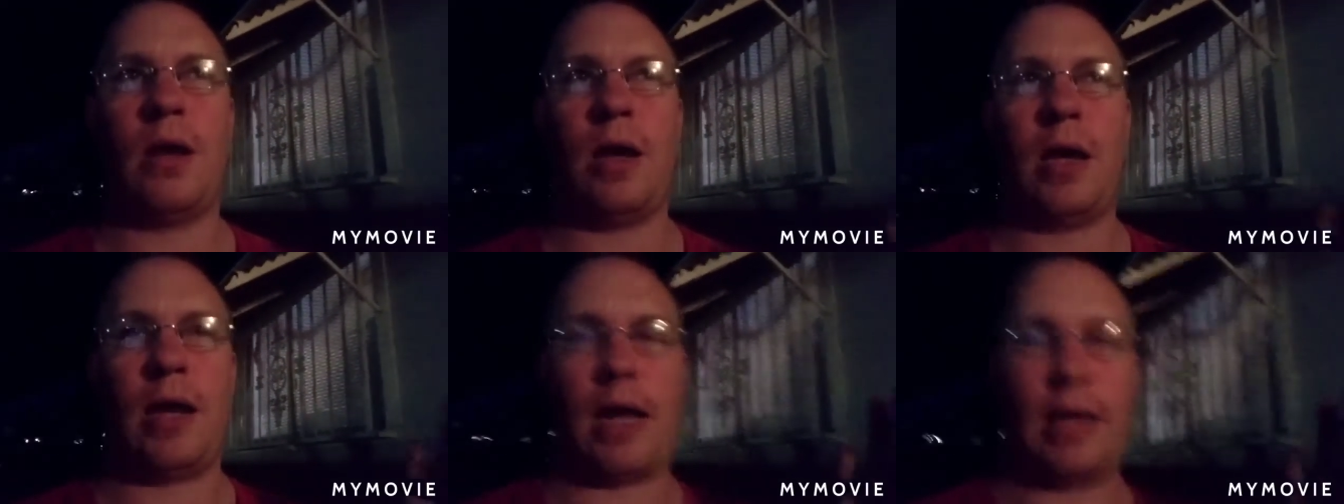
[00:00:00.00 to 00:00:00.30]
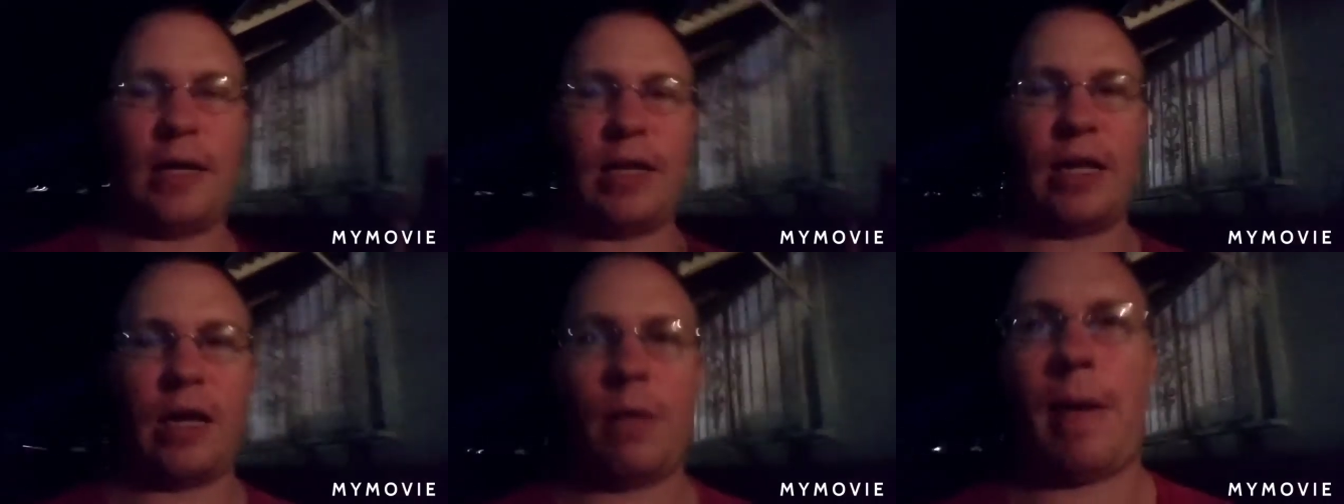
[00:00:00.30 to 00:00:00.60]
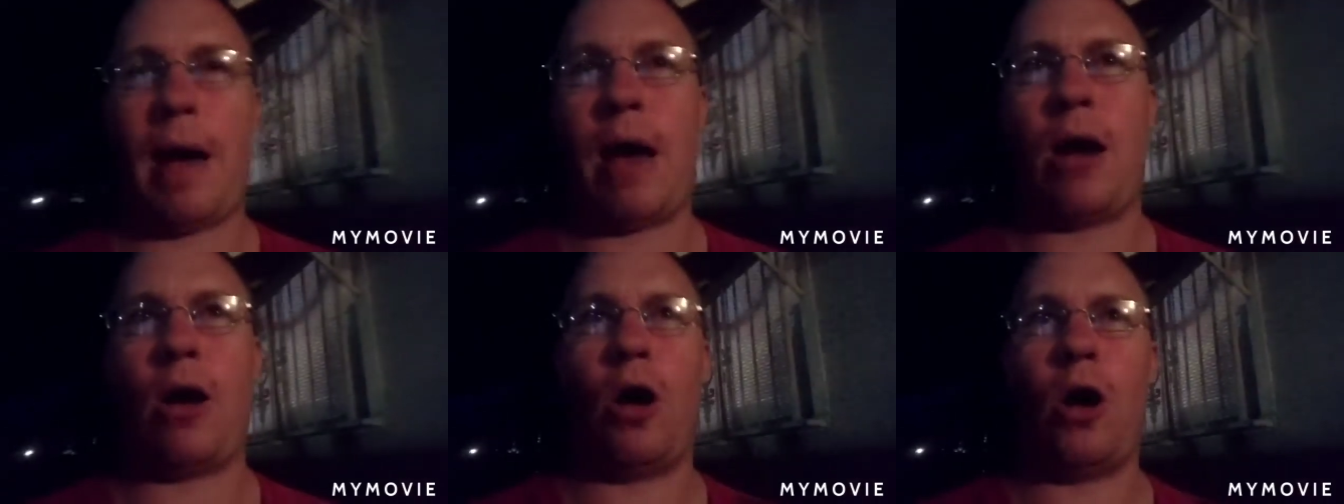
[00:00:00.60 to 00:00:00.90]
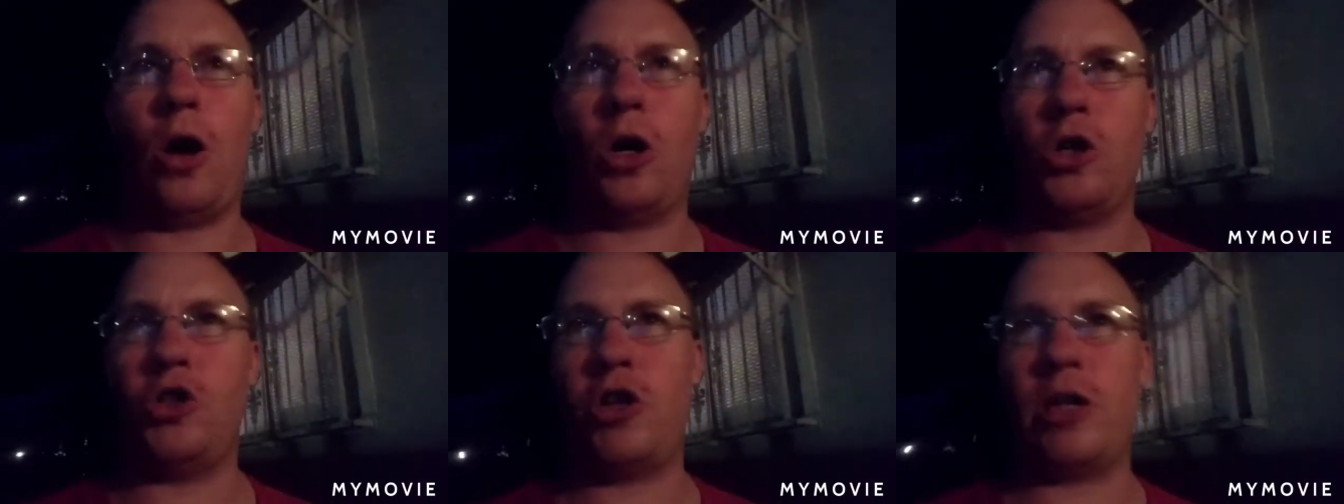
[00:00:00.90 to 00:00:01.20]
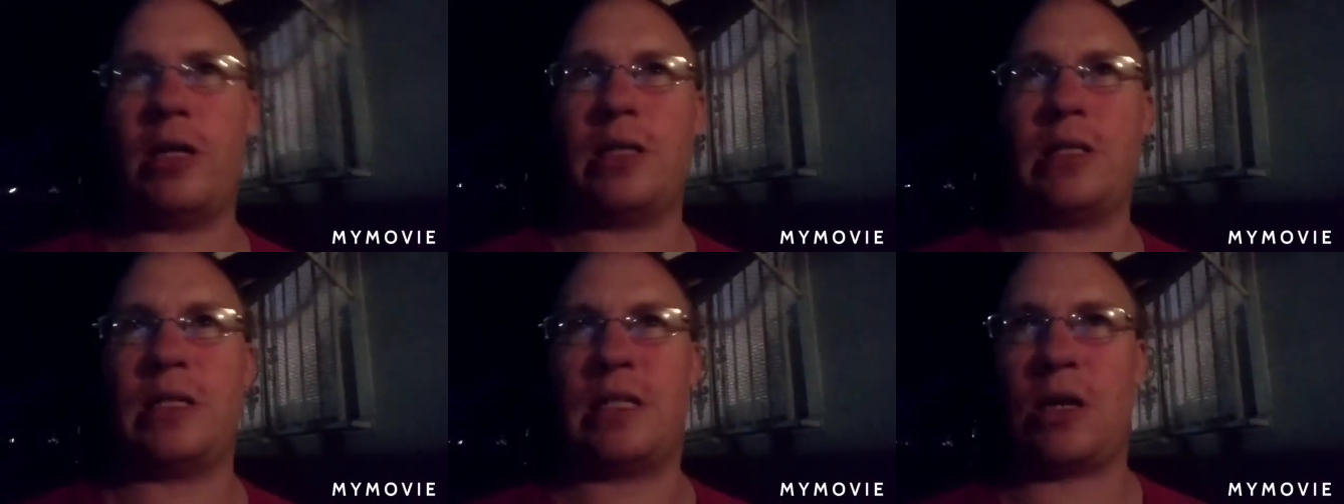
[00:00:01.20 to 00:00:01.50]
and I did about a
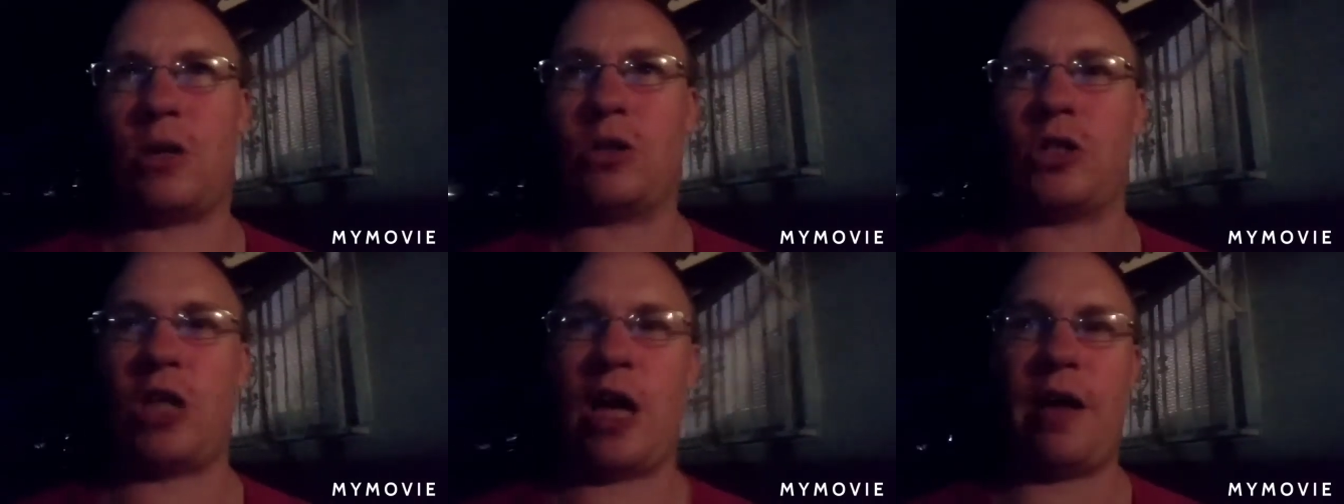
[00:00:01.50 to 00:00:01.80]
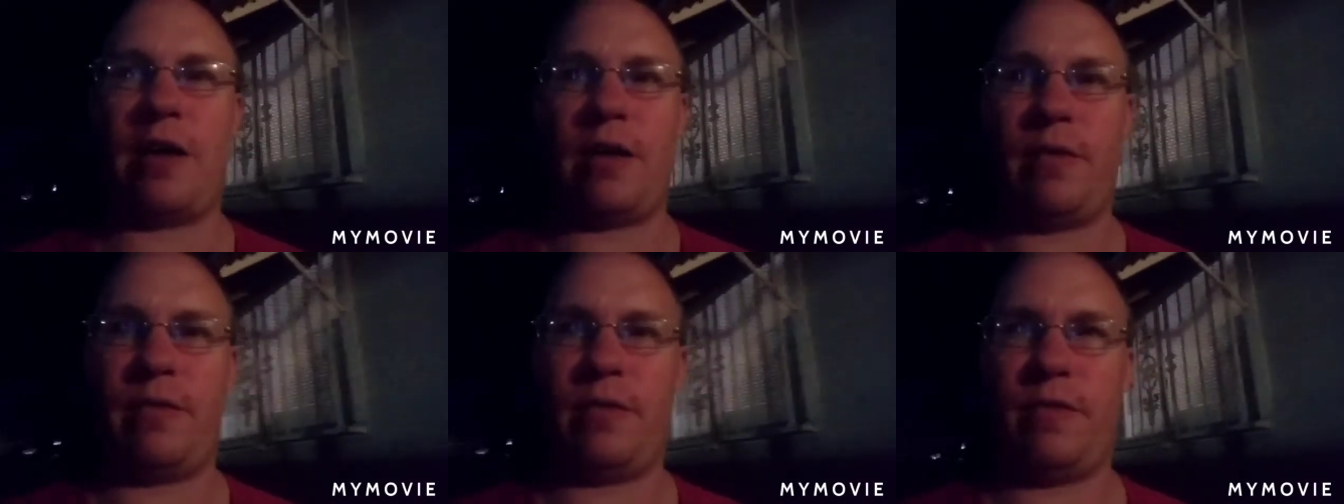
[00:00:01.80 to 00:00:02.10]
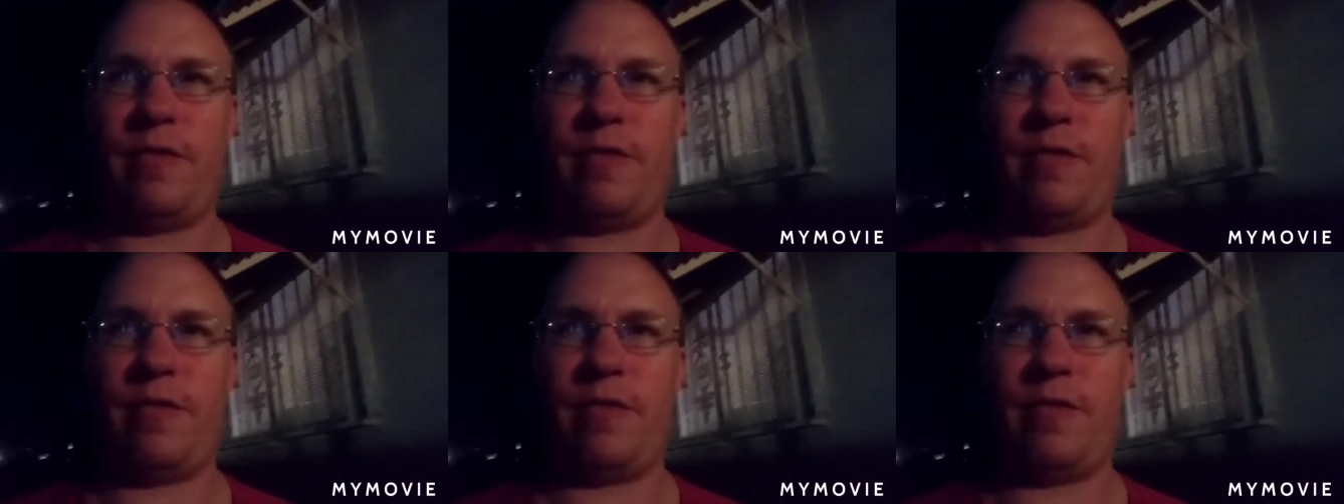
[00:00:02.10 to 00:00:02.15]
hundred still shot